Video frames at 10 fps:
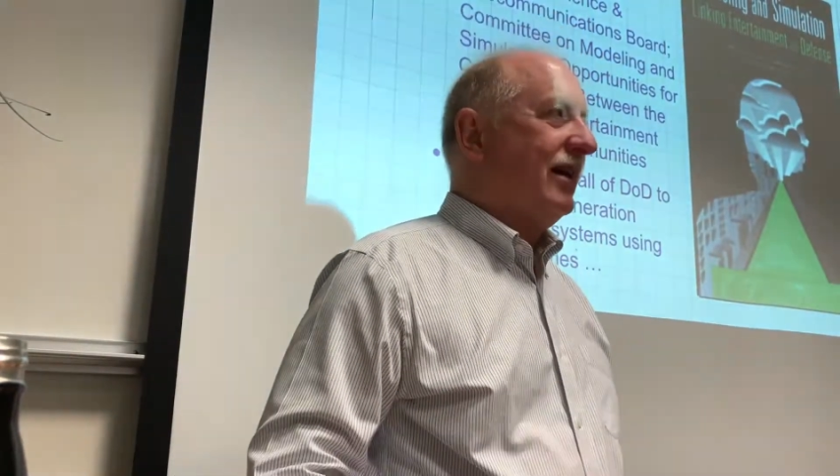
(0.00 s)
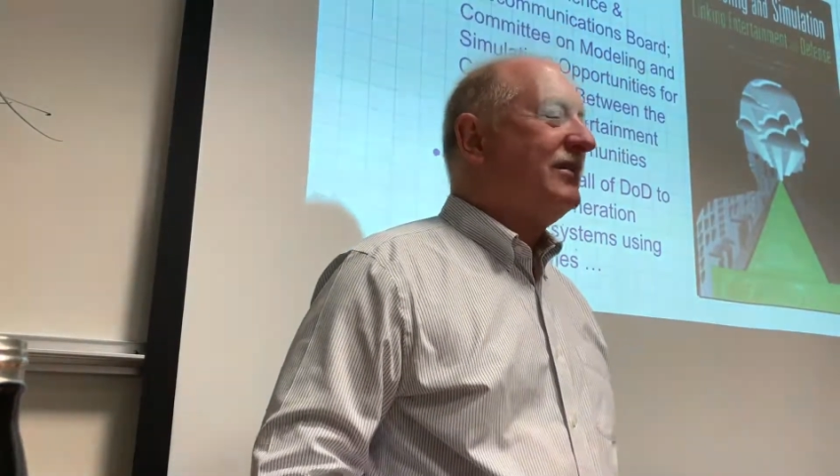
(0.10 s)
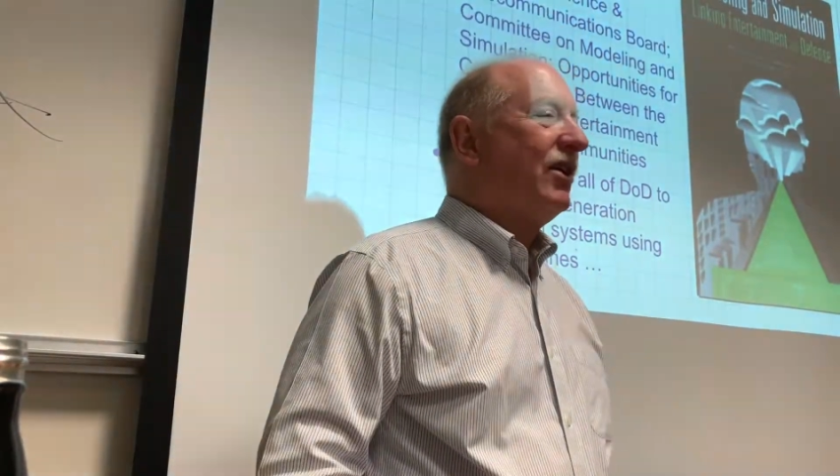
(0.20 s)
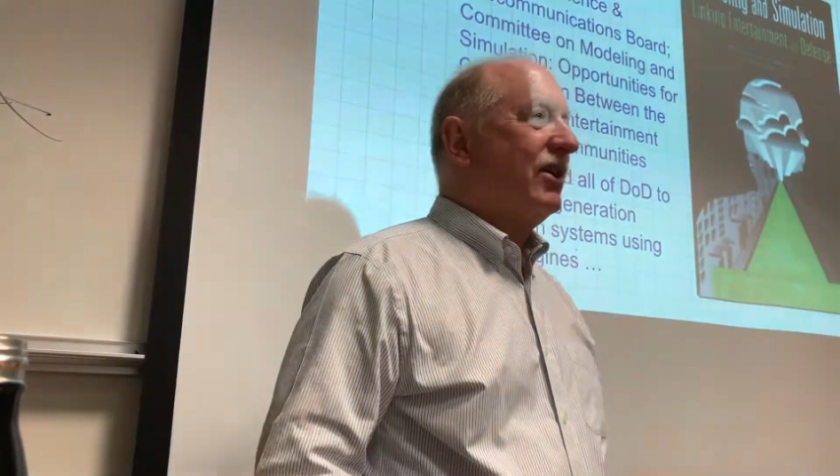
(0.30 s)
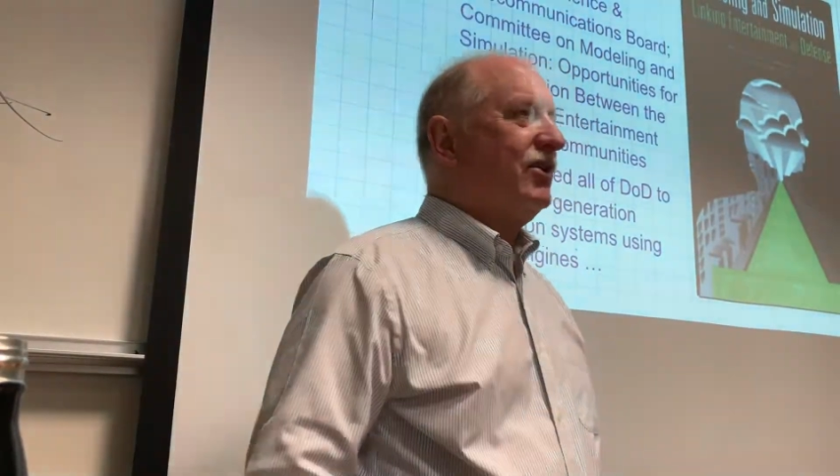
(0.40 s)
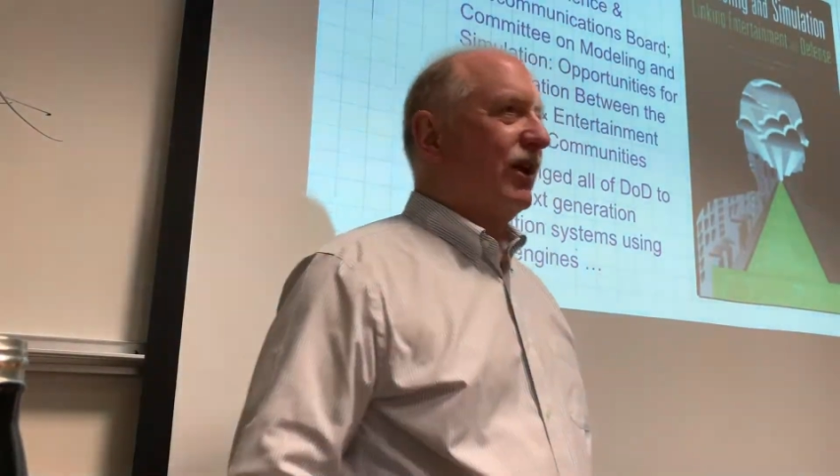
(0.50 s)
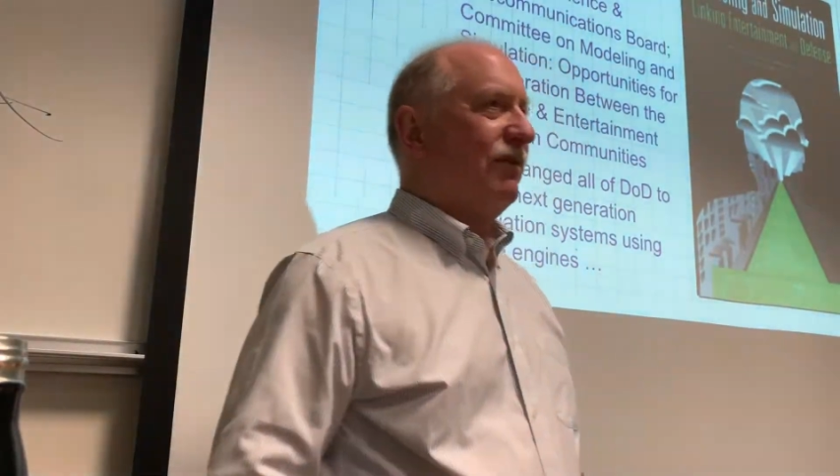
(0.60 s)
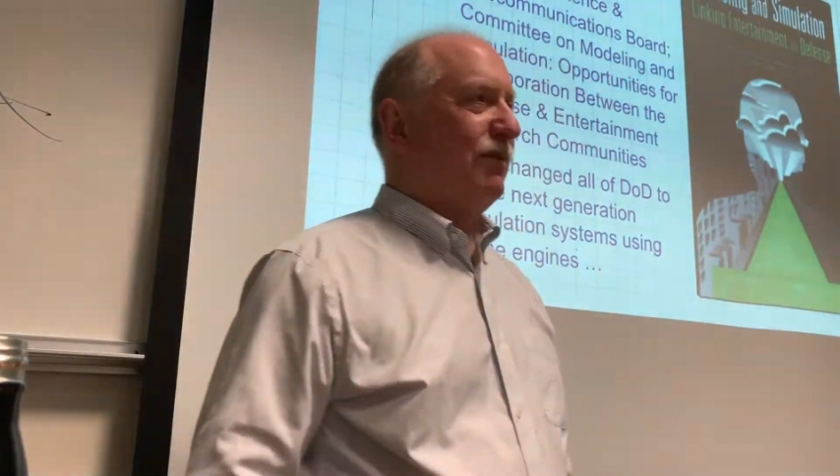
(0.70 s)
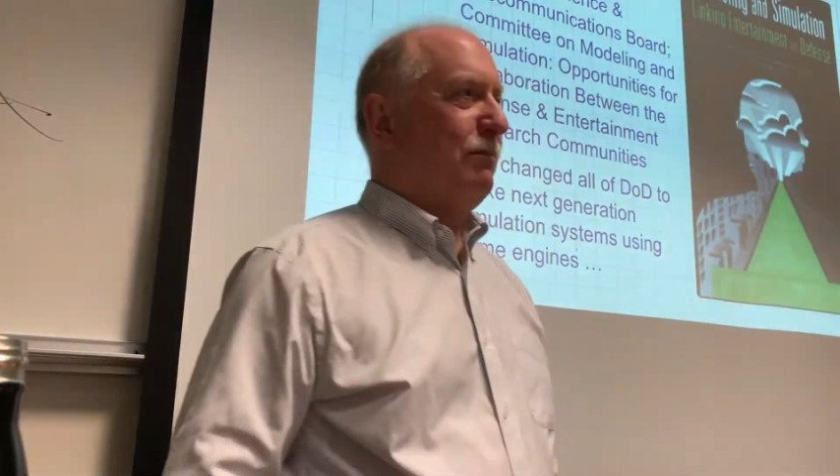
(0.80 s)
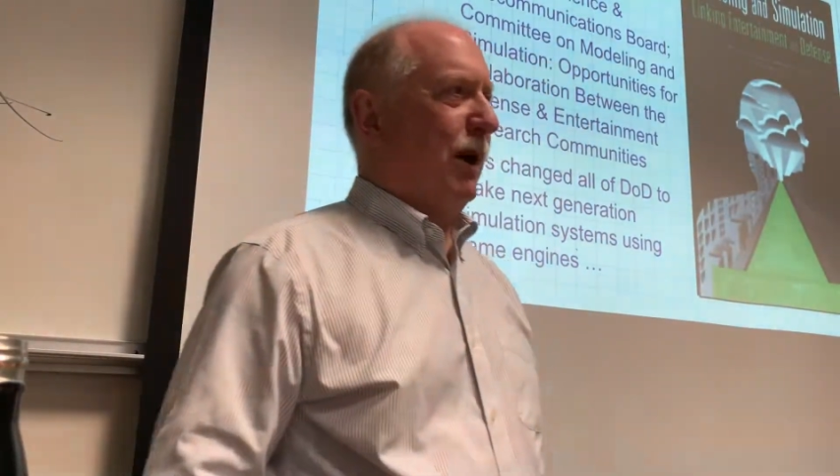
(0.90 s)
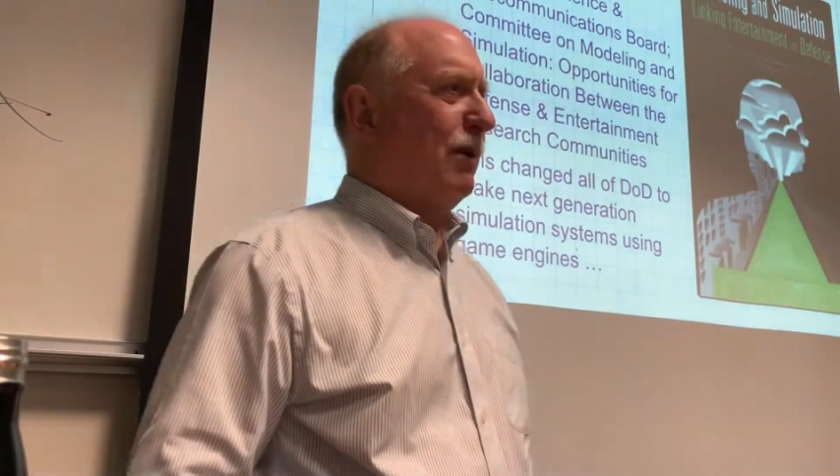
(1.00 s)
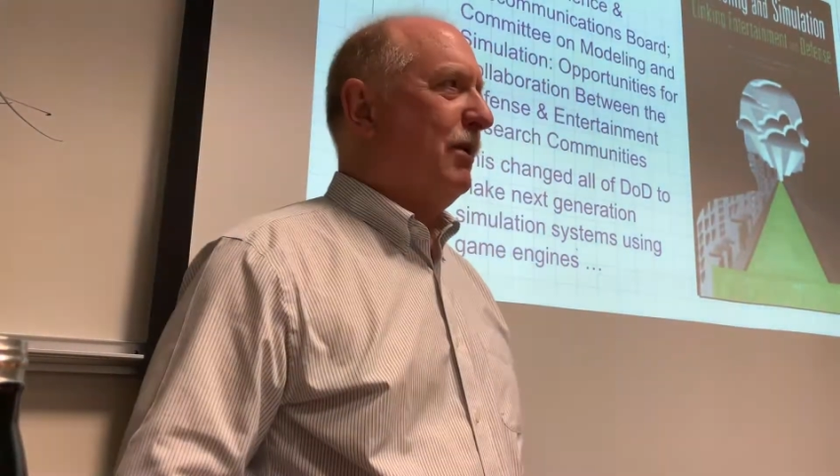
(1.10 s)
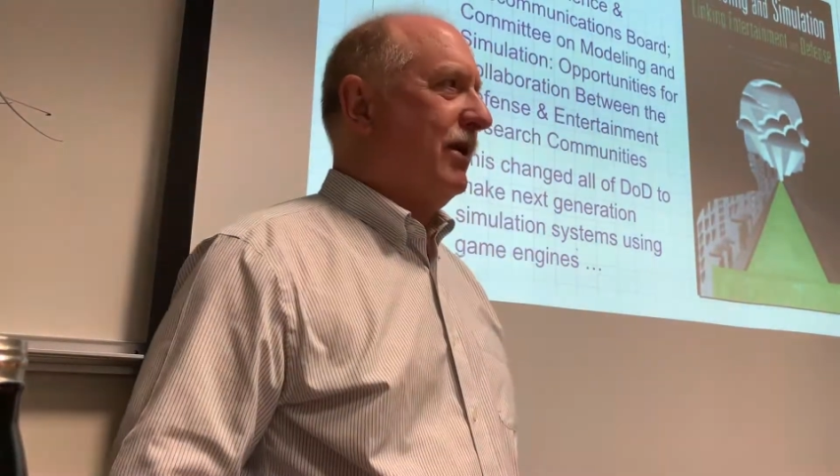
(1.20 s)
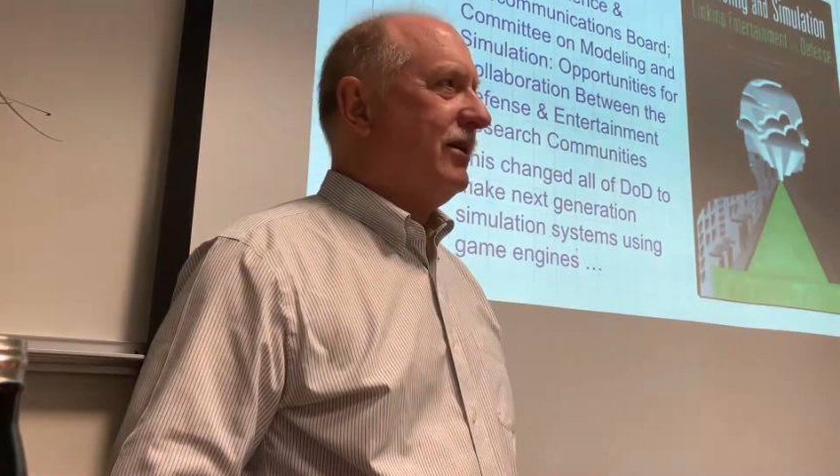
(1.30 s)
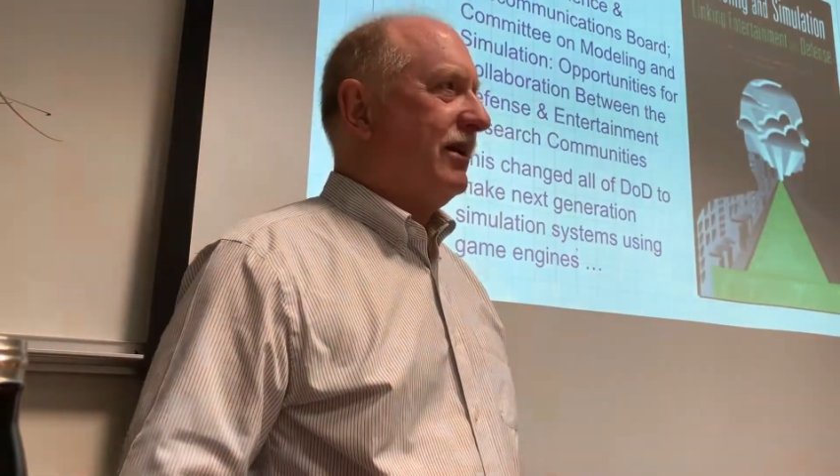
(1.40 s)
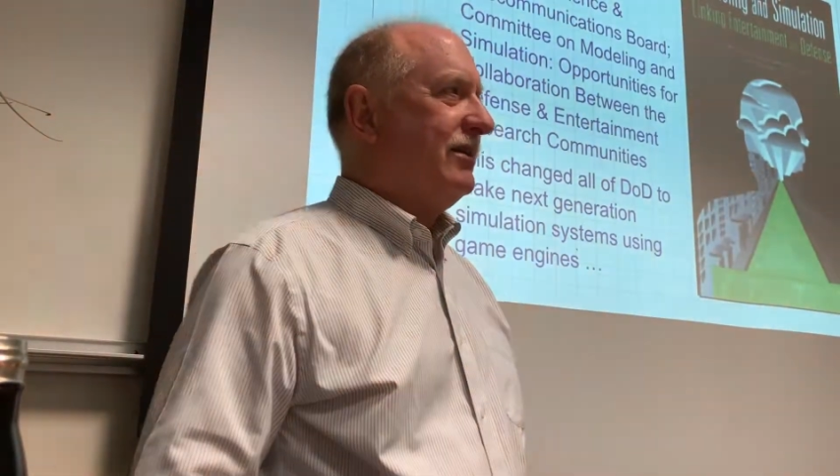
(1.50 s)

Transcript: I started consulting for Paramount.